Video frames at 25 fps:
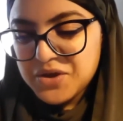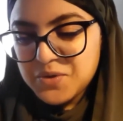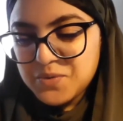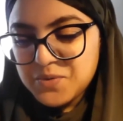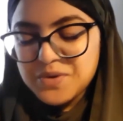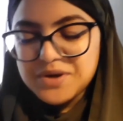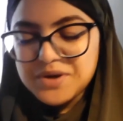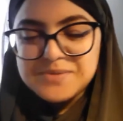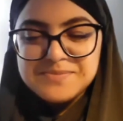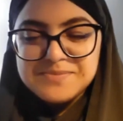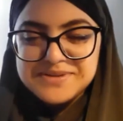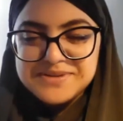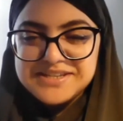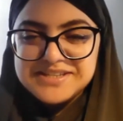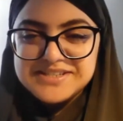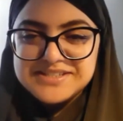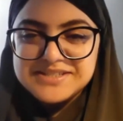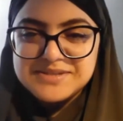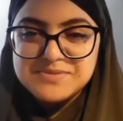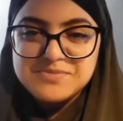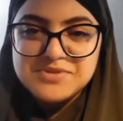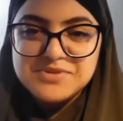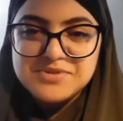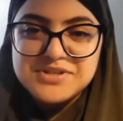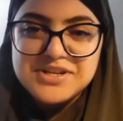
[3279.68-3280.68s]
one piece
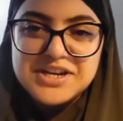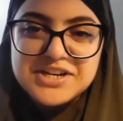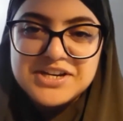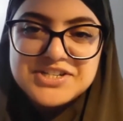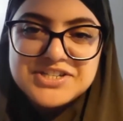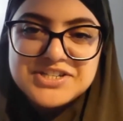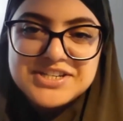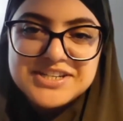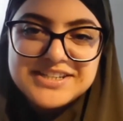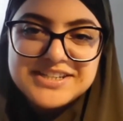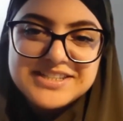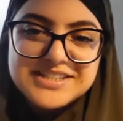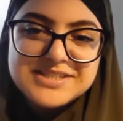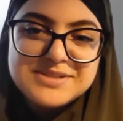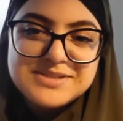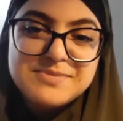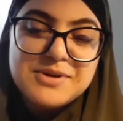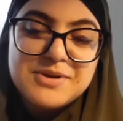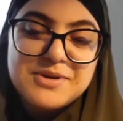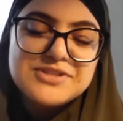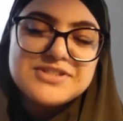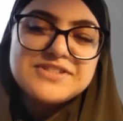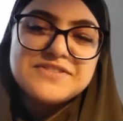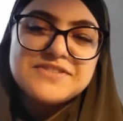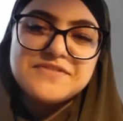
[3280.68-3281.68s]
in production. It's
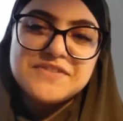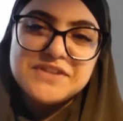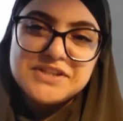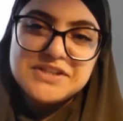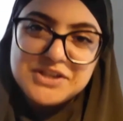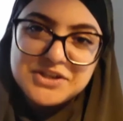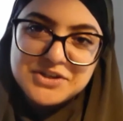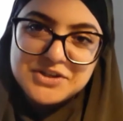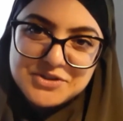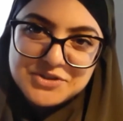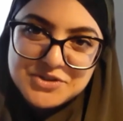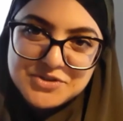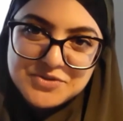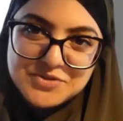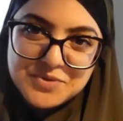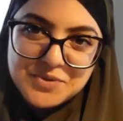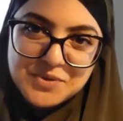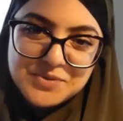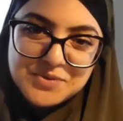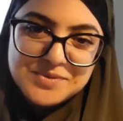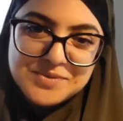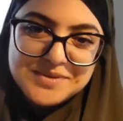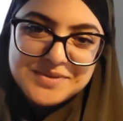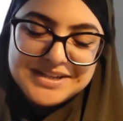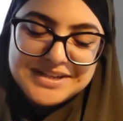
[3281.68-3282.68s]
about civilian
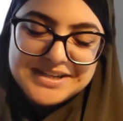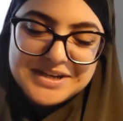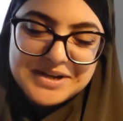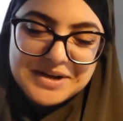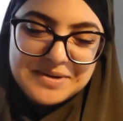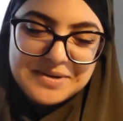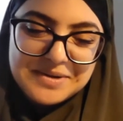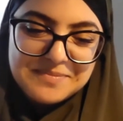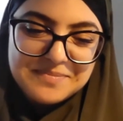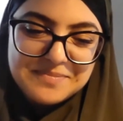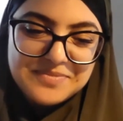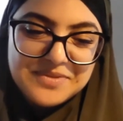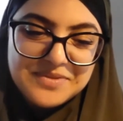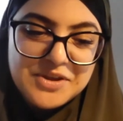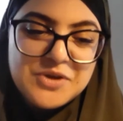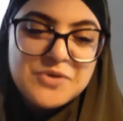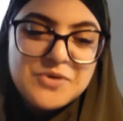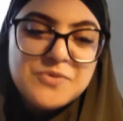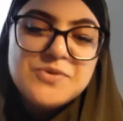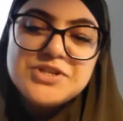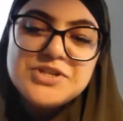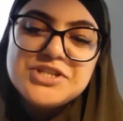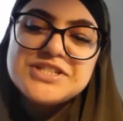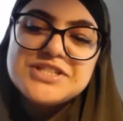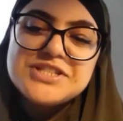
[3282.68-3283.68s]
control,
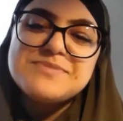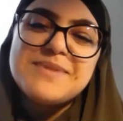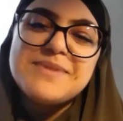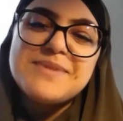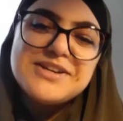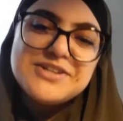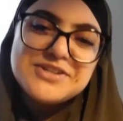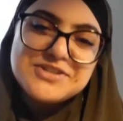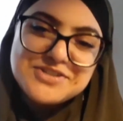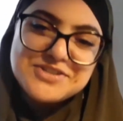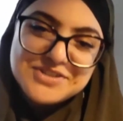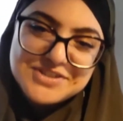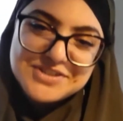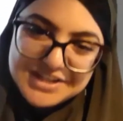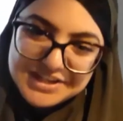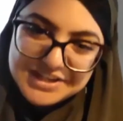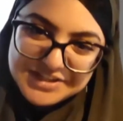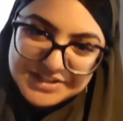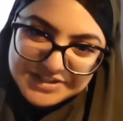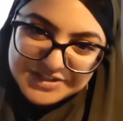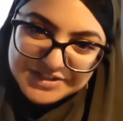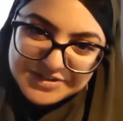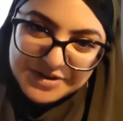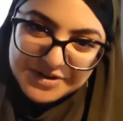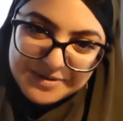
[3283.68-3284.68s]
which is my
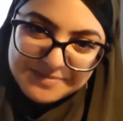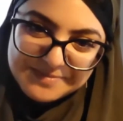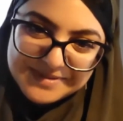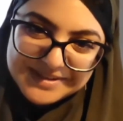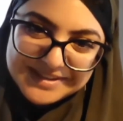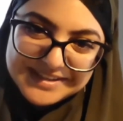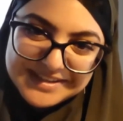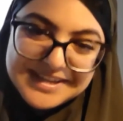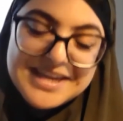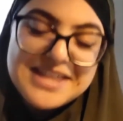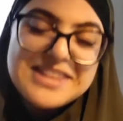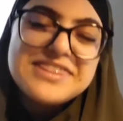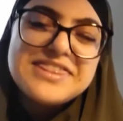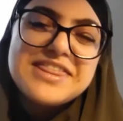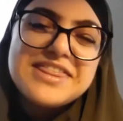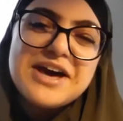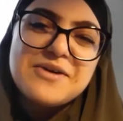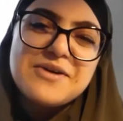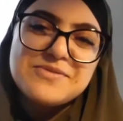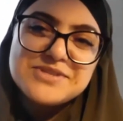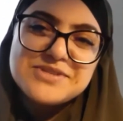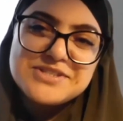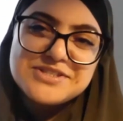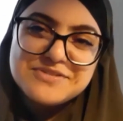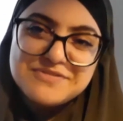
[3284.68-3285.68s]
dissertation topic. And
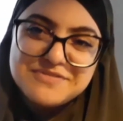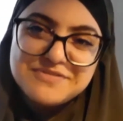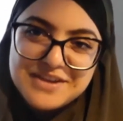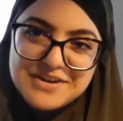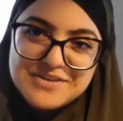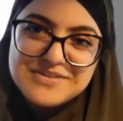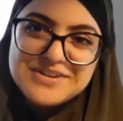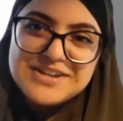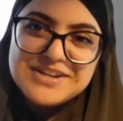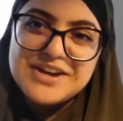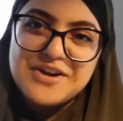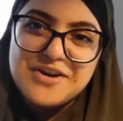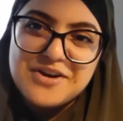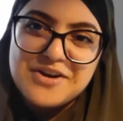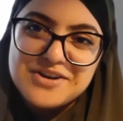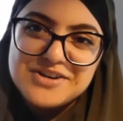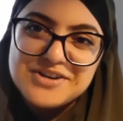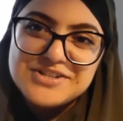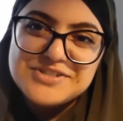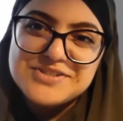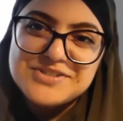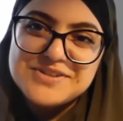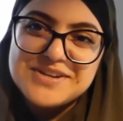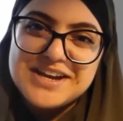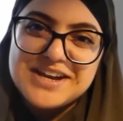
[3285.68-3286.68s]
that was very
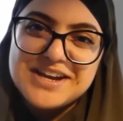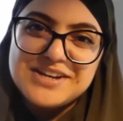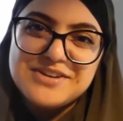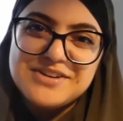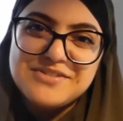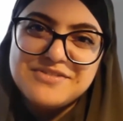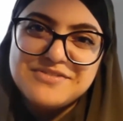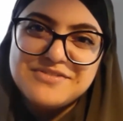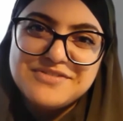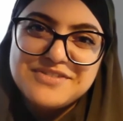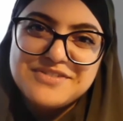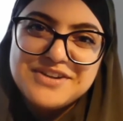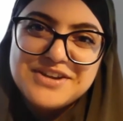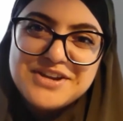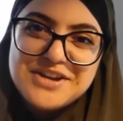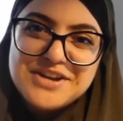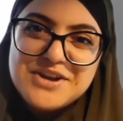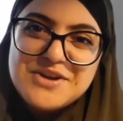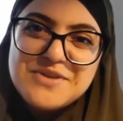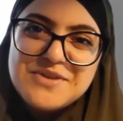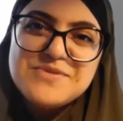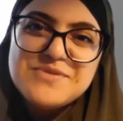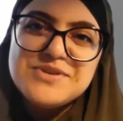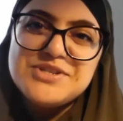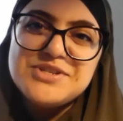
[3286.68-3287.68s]
hard to kind of
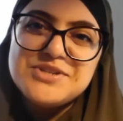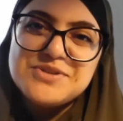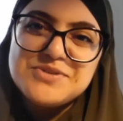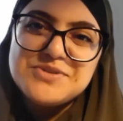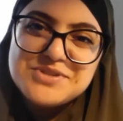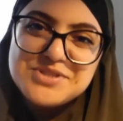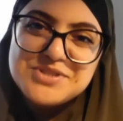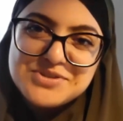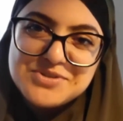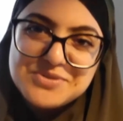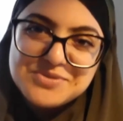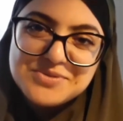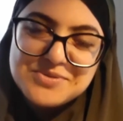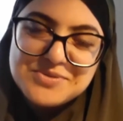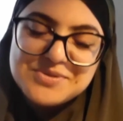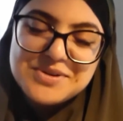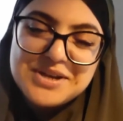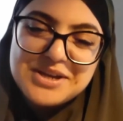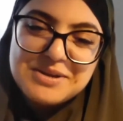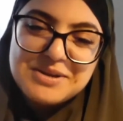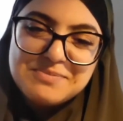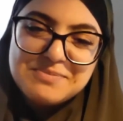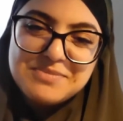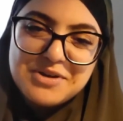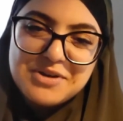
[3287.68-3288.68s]
reduce to
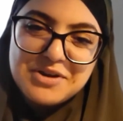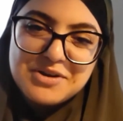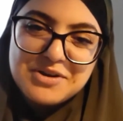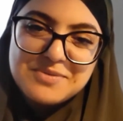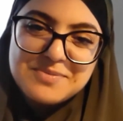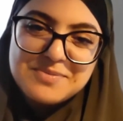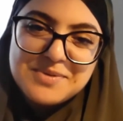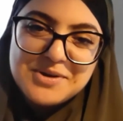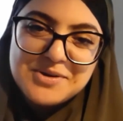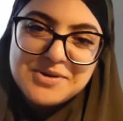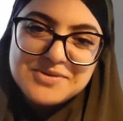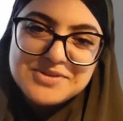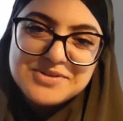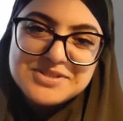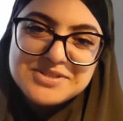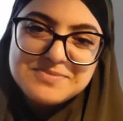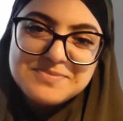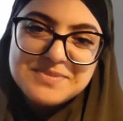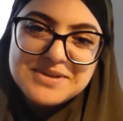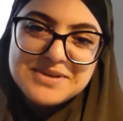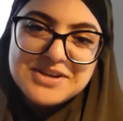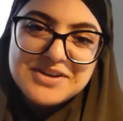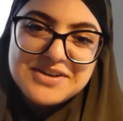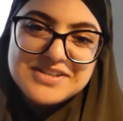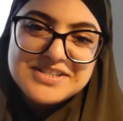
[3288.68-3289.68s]
a blog post
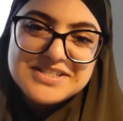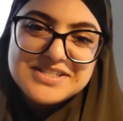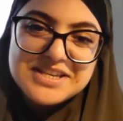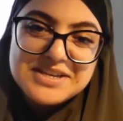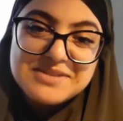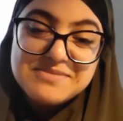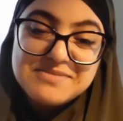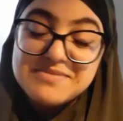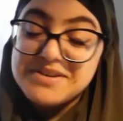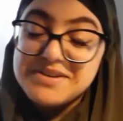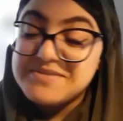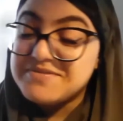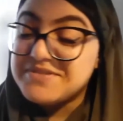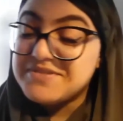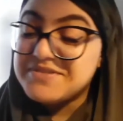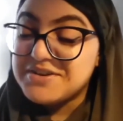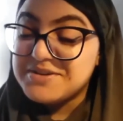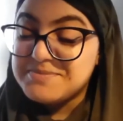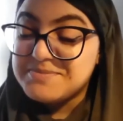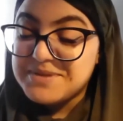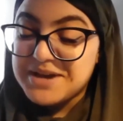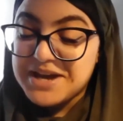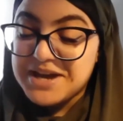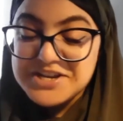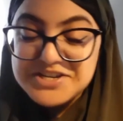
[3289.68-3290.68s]
because I'm
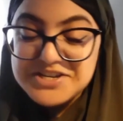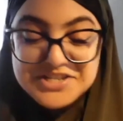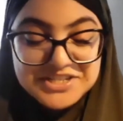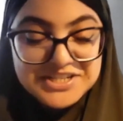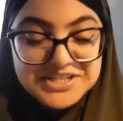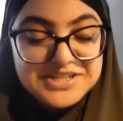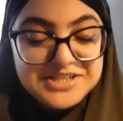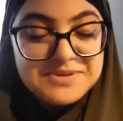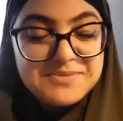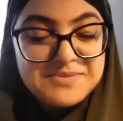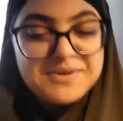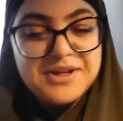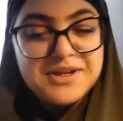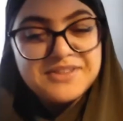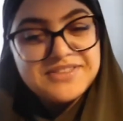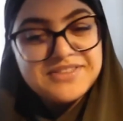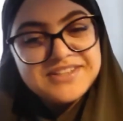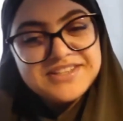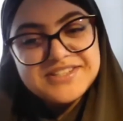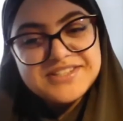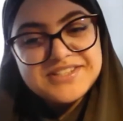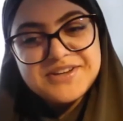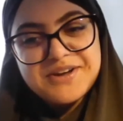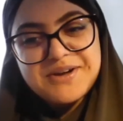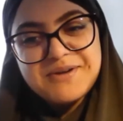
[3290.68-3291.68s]
very passionate about
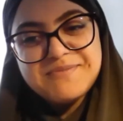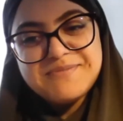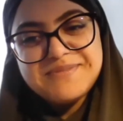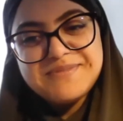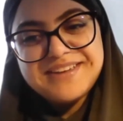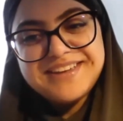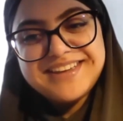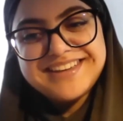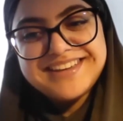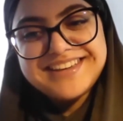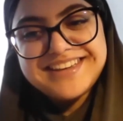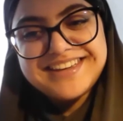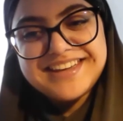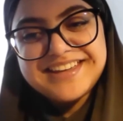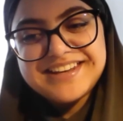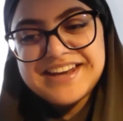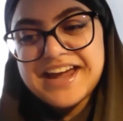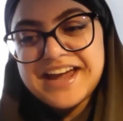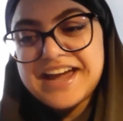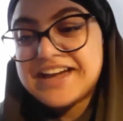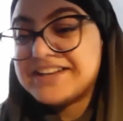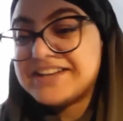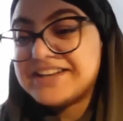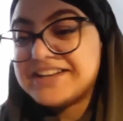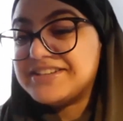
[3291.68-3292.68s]
this topic and I
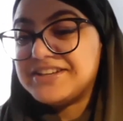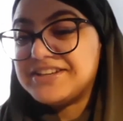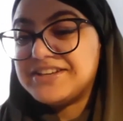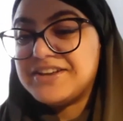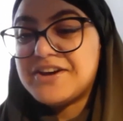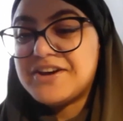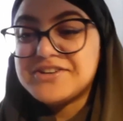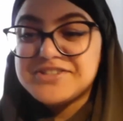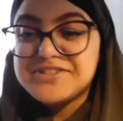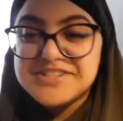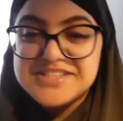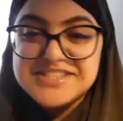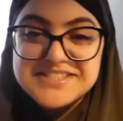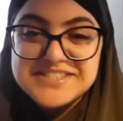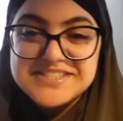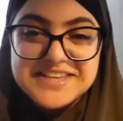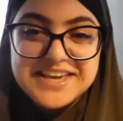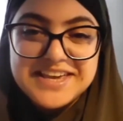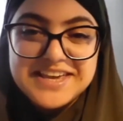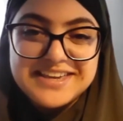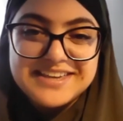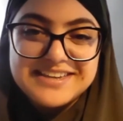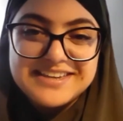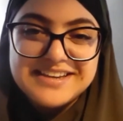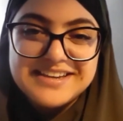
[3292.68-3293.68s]
had a lot to
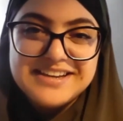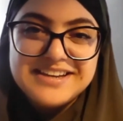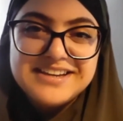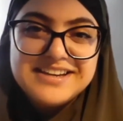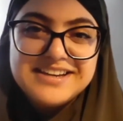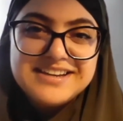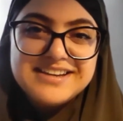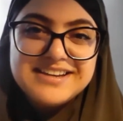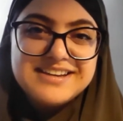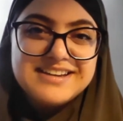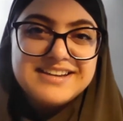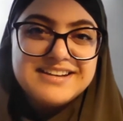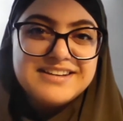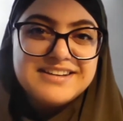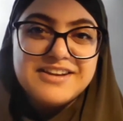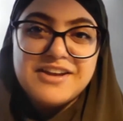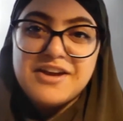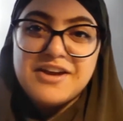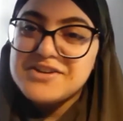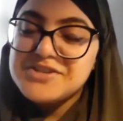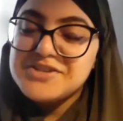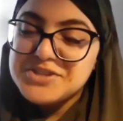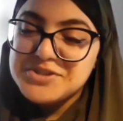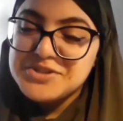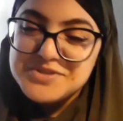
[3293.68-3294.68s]
say, a
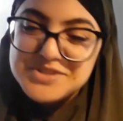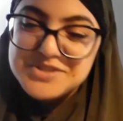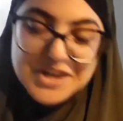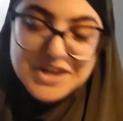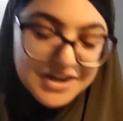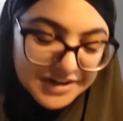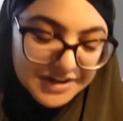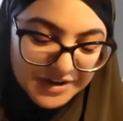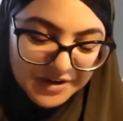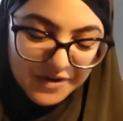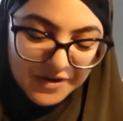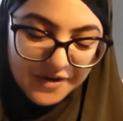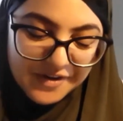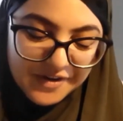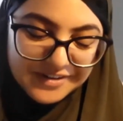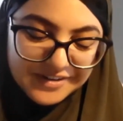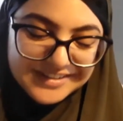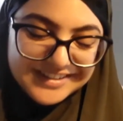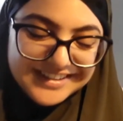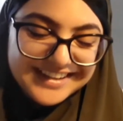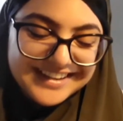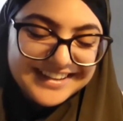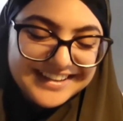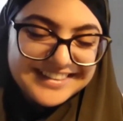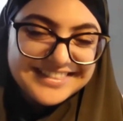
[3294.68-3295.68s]
lot to dunk
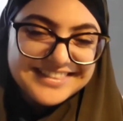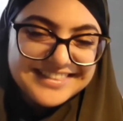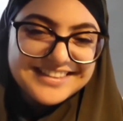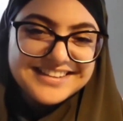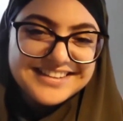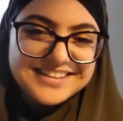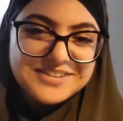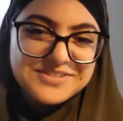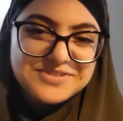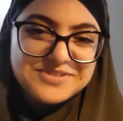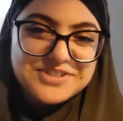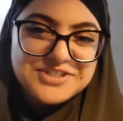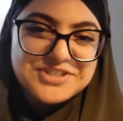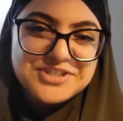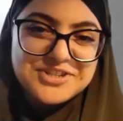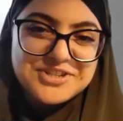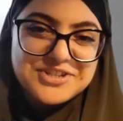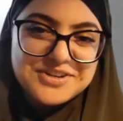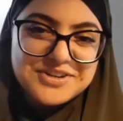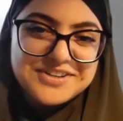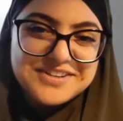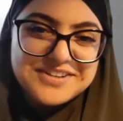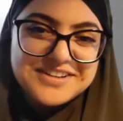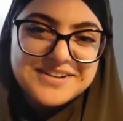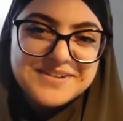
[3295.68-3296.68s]
on in the
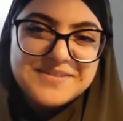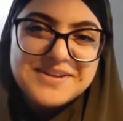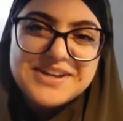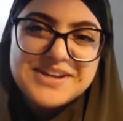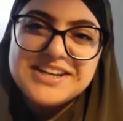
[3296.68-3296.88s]
literature.